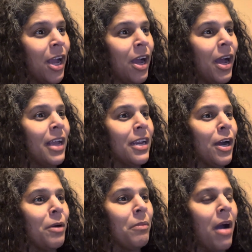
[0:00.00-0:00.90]
and
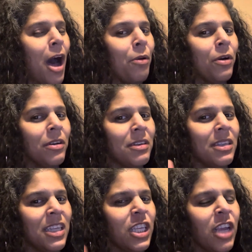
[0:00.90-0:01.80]
I'm going to
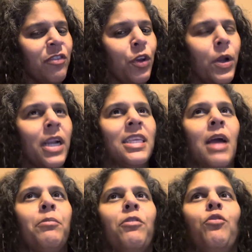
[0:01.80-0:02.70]
just give you an
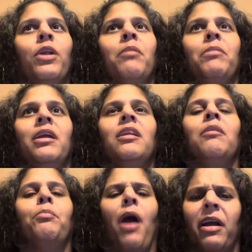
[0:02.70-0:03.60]
example of what I mean.
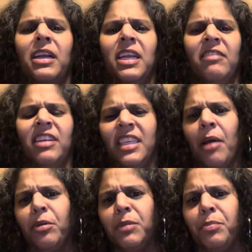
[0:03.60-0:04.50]
Probably giving
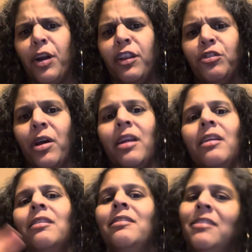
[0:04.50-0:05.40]
examples better than trying to
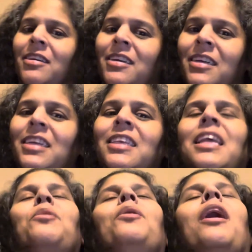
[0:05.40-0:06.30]

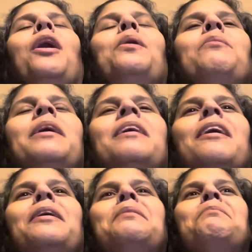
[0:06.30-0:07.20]
say it.
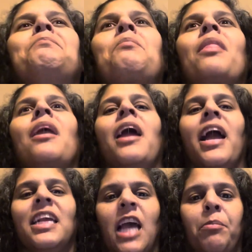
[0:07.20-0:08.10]

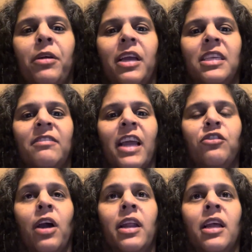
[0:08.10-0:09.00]
Example is if
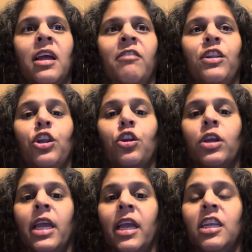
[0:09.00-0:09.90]
a little
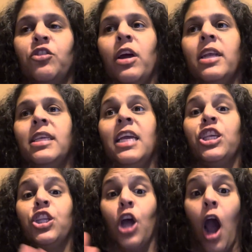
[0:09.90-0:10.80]
kid is trying to say
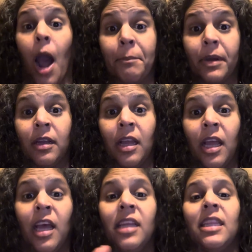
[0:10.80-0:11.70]
stop,
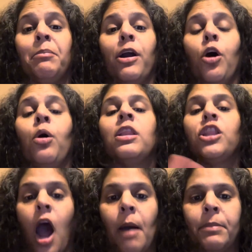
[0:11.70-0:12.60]
they might go
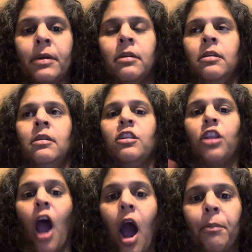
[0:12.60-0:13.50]
stop,
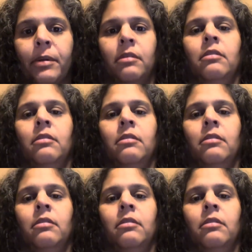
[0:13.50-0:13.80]
stop,